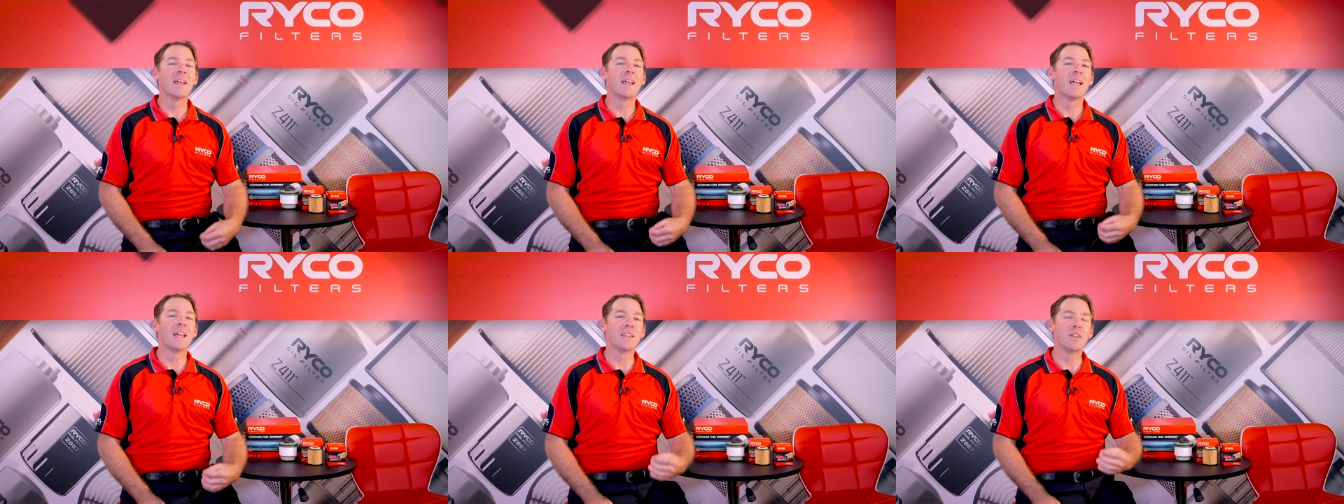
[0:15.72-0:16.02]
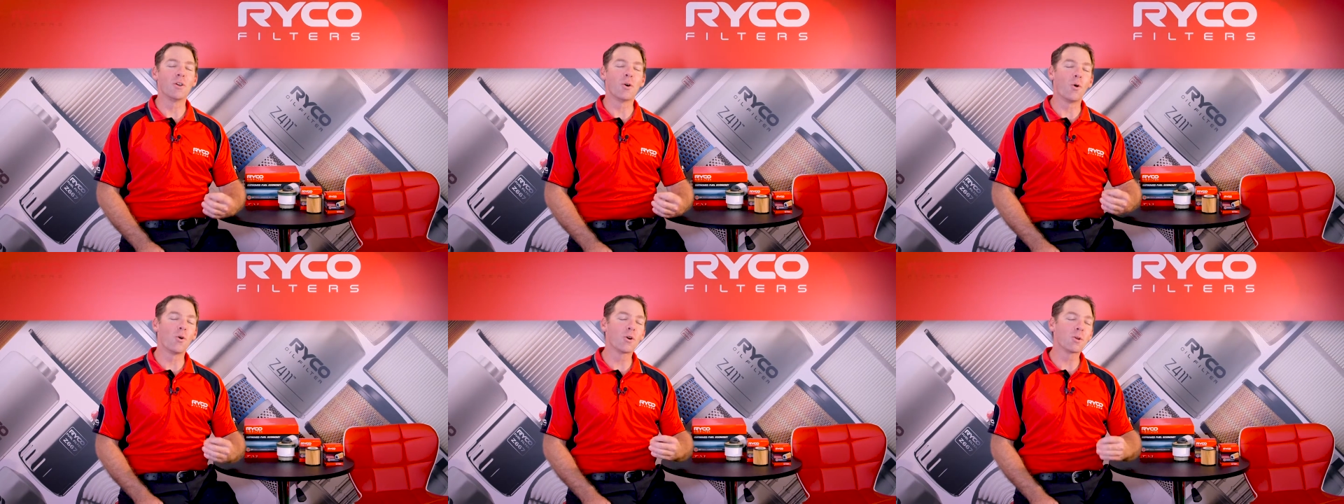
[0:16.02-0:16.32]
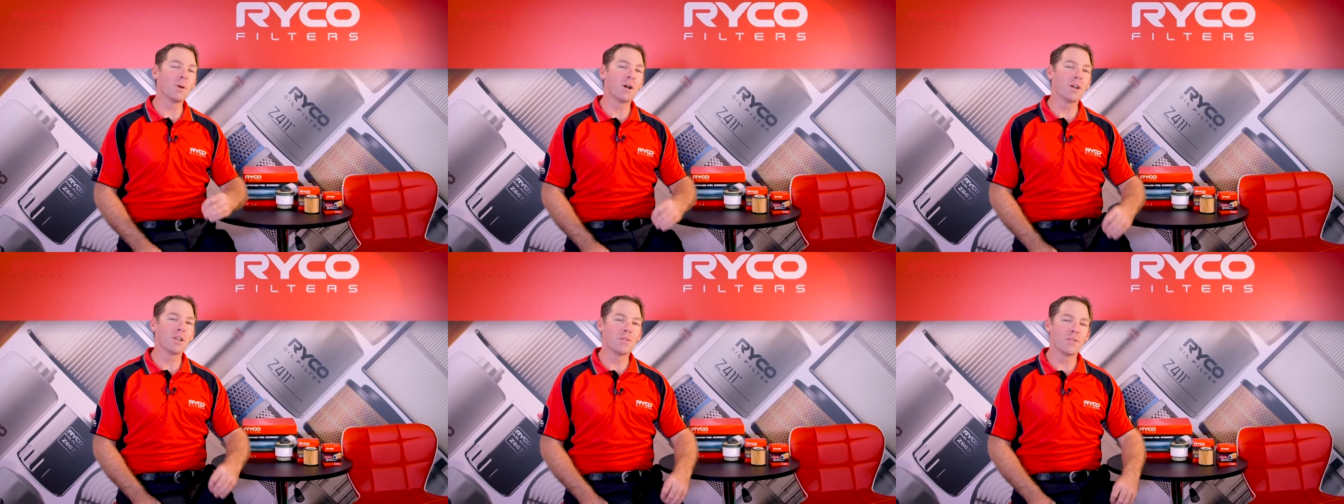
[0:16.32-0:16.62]
In the
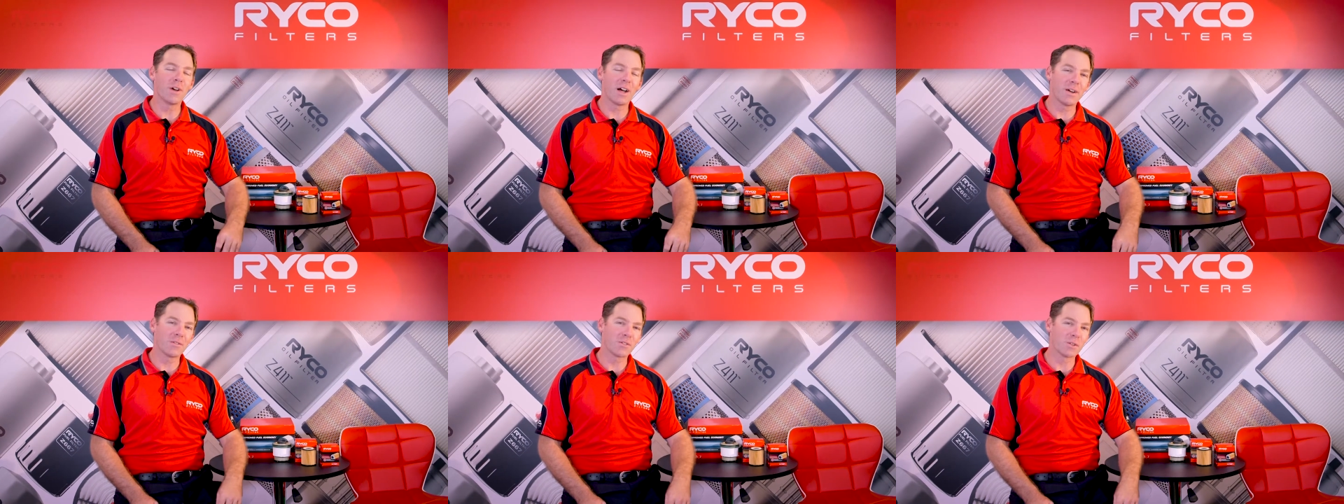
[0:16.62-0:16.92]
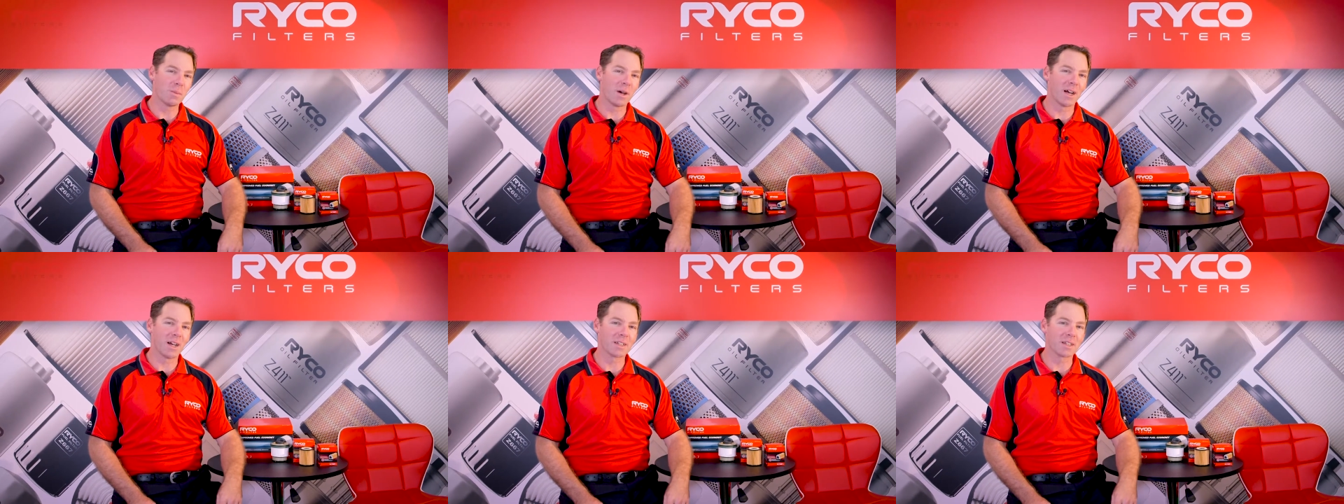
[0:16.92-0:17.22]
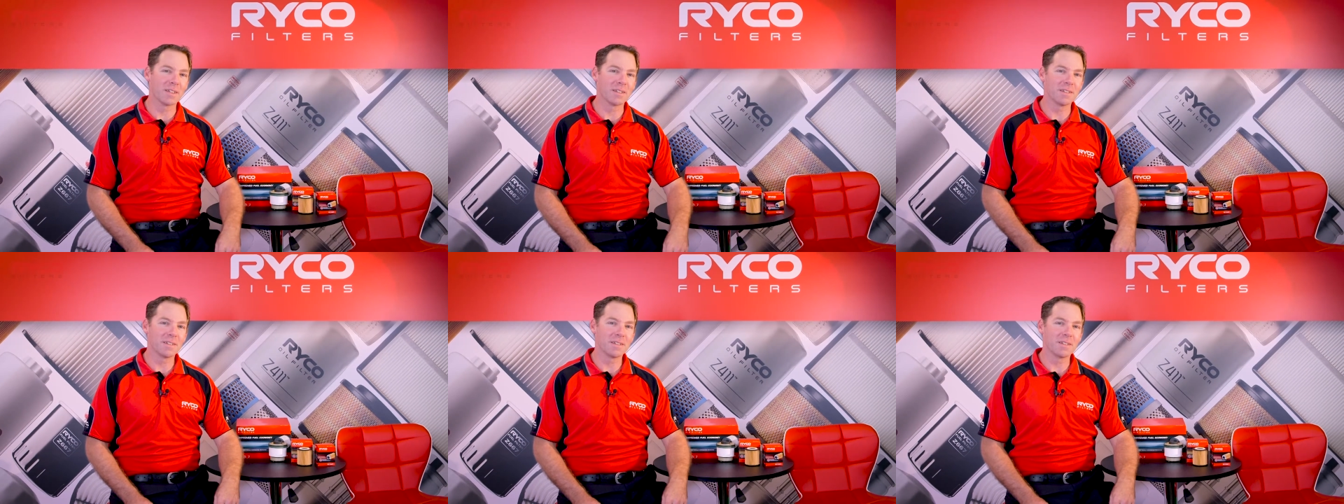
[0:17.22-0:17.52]
automotive
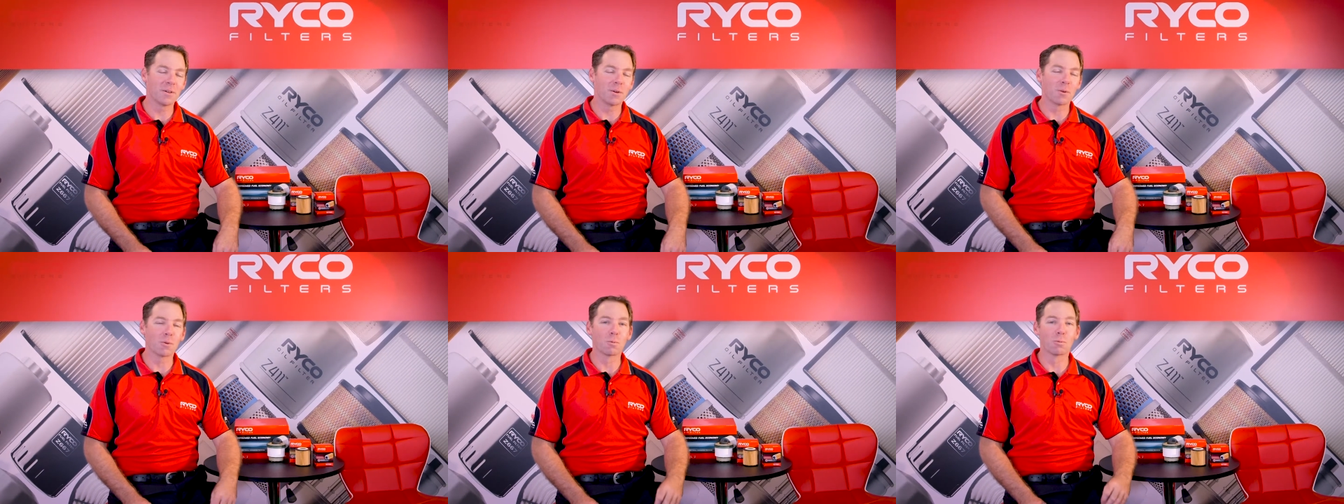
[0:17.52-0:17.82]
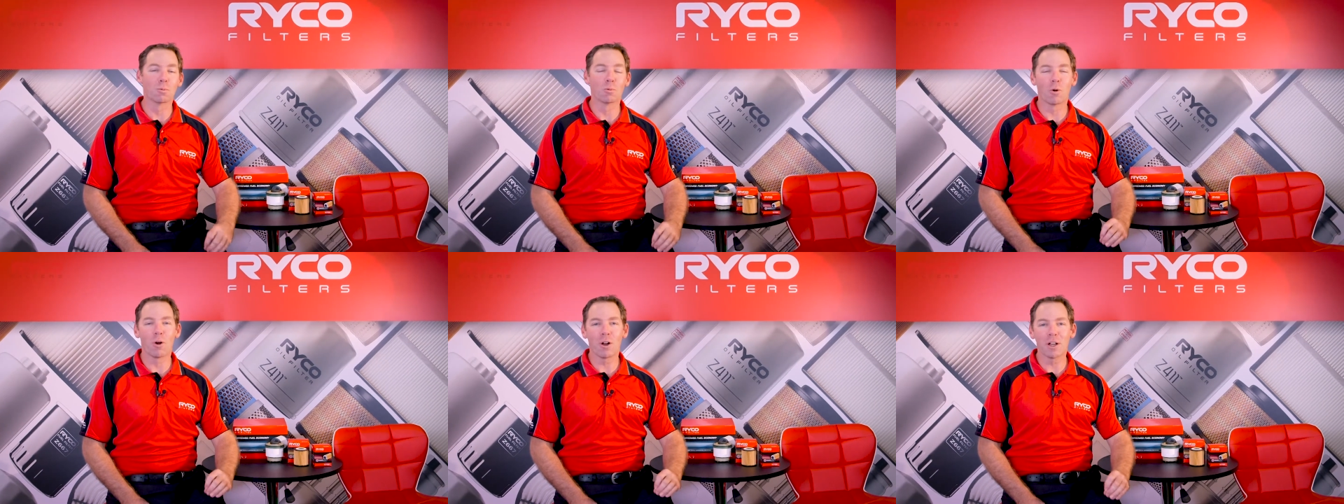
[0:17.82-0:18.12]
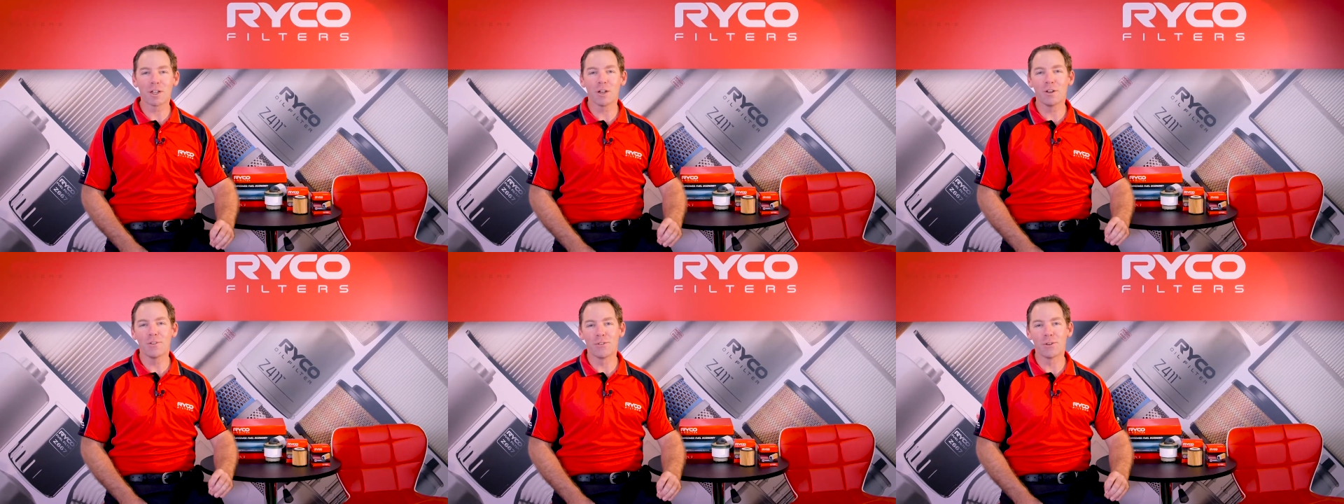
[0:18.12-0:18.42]
aftermarket,
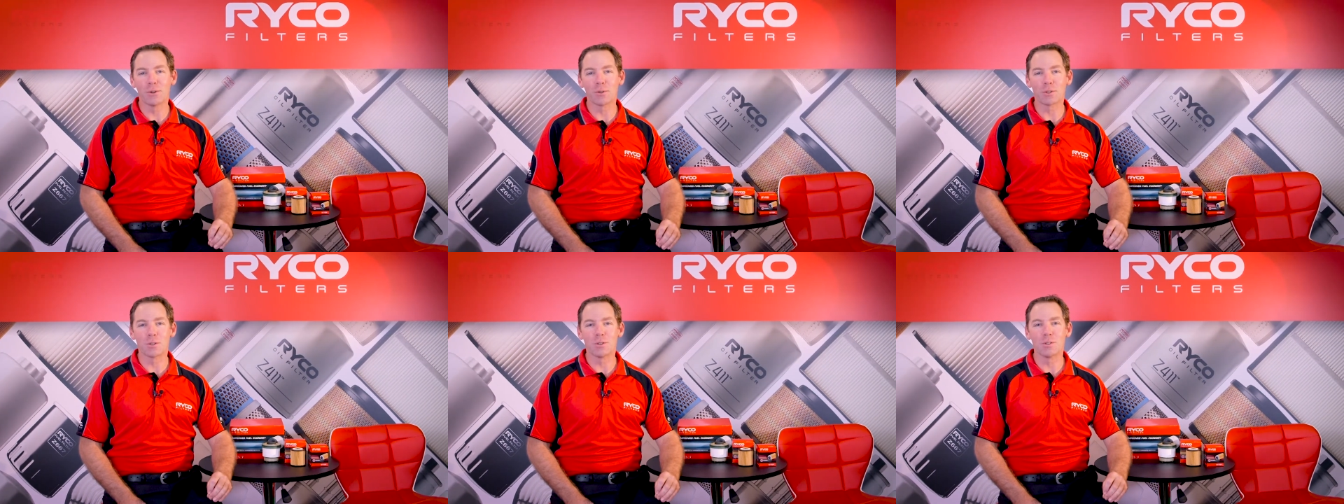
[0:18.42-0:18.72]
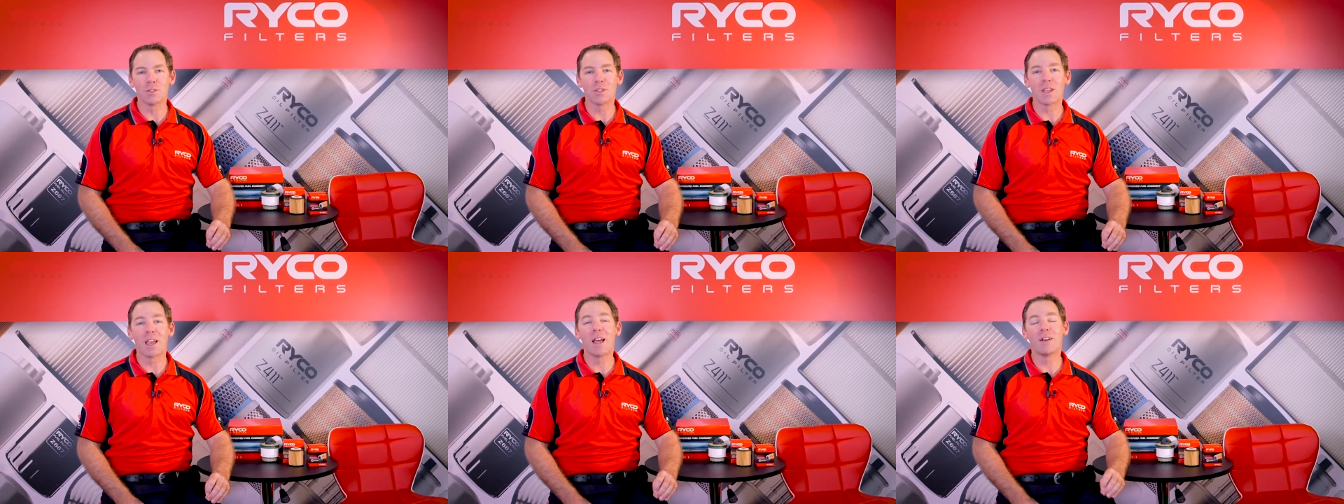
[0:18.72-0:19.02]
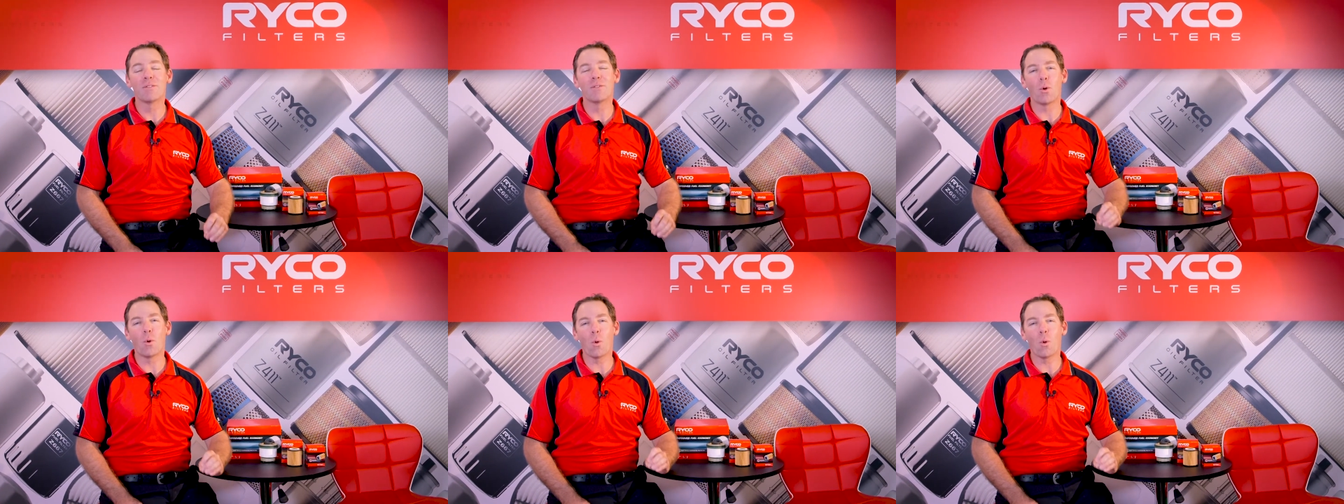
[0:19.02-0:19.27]
Ryco Filters have